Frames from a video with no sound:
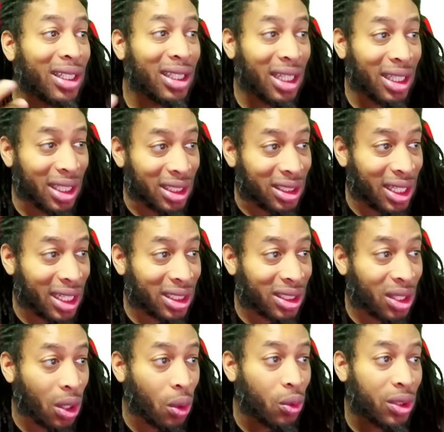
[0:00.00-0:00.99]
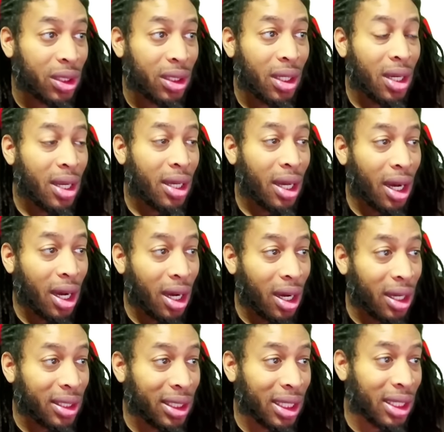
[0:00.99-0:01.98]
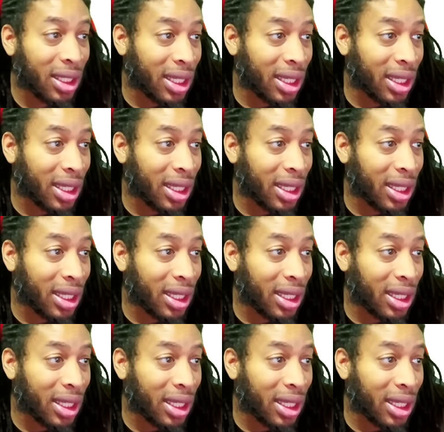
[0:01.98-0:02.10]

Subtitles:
Then the Jets coach, then the